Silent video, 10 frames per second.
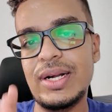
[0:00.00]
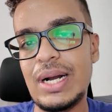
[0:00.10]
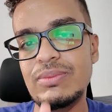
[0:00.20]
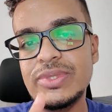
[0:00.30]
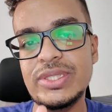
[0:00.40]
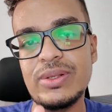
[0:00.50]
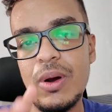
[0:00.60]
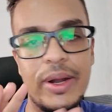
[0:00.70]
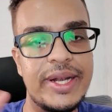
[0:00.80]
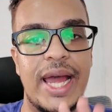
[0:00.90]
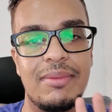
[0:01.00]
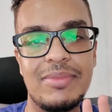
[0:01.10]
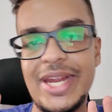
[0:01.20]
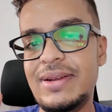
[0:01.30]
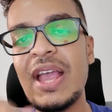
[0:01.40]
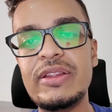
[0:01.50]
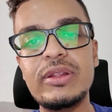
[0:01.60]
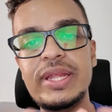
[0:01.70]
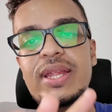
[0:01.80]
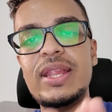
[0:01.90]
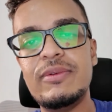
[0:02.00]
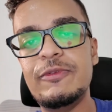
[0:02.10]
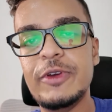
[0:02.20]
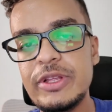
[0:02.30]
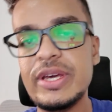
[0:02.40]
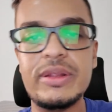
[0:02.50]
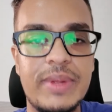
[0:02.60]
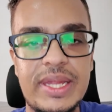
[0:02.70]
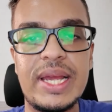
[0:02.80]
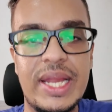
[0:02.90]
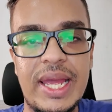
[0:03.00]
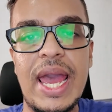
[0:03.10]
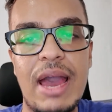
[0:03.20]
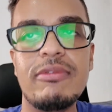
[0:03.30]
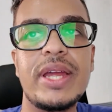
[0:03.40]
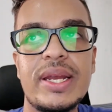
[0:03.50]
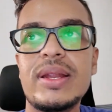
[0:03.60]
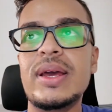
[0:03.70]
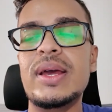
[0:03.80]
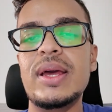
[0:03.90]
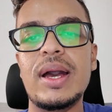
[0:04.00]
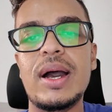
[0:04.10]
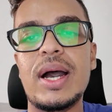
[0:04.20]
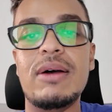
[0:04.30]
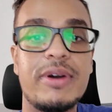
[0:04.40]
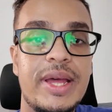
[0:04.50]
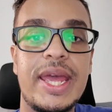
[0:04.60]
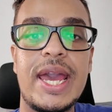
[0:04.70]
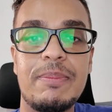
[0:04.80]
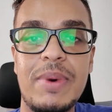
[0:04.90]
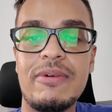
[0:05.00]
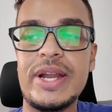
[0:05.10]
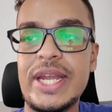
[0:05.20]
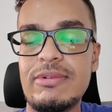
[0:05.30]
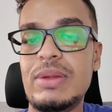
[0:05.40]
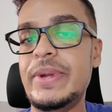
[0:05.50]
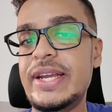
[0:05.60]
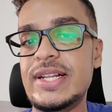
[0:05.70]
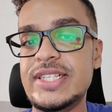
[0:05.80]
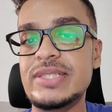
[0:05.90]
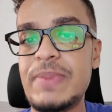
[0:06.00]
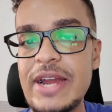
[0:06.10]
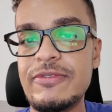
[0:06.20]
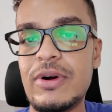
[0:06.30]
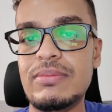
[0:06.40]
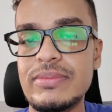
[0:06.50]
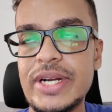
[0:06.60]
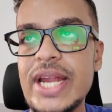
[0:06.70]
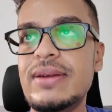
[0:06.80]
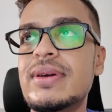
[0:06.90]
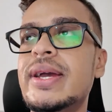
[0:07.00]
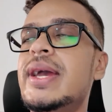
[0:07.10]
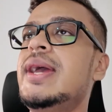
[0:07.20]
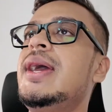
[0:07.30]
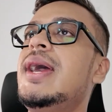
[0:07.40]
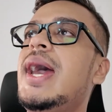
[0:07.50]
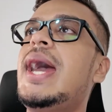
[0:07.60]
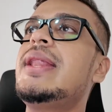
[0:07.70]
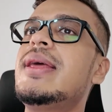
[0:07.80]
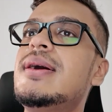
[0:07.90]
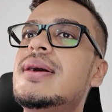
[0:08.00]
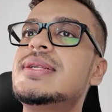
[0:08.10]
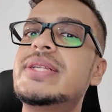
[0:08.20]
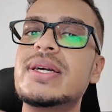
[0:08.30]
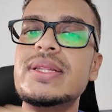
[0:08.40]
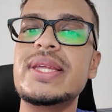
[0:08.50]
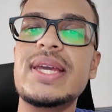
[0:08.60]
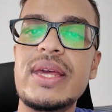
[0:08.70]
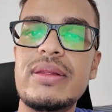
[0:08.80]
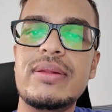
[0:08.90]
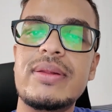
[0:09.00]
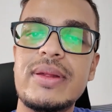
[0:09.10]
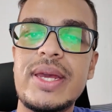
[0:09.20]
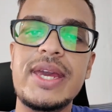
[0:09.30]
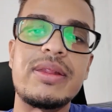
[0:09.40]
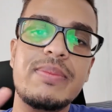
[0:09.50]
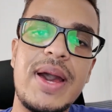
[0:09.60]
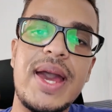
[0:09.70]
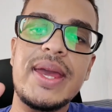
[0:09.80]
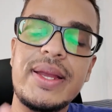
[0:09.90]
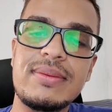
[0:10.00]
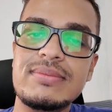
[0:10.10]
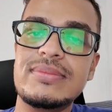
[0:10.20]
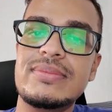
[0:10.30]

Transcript: comes on time, right? So these are the features basically have in our AI powered developer intelligence platform, right? And the second thing is my